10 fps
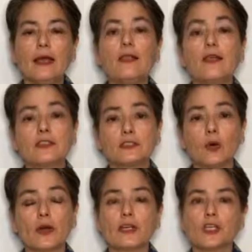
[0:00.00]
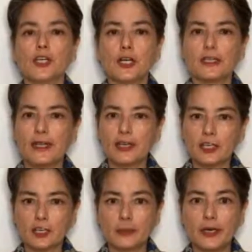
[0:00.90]
This is going to shut down your
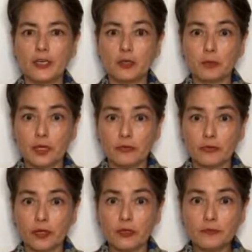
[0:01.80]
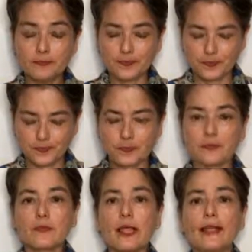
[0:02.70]
glomerular blood flow
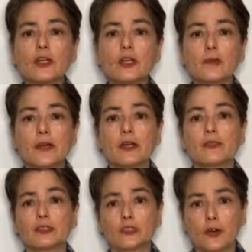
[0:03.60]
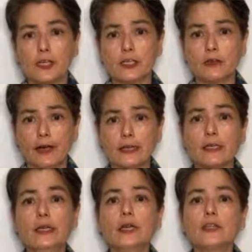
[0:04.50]
and your glomerular filtration rate.
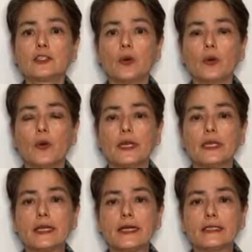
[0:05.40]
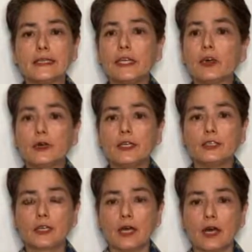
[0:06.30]
So we're going to get
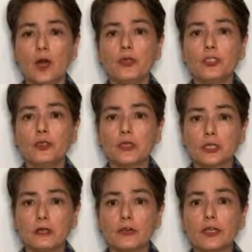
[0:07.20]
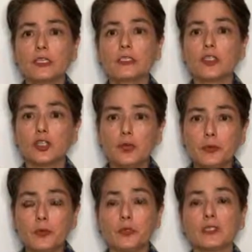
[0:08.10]
decreased O2 delivery to the
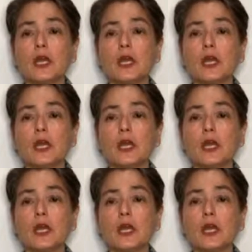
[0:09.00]
tubules,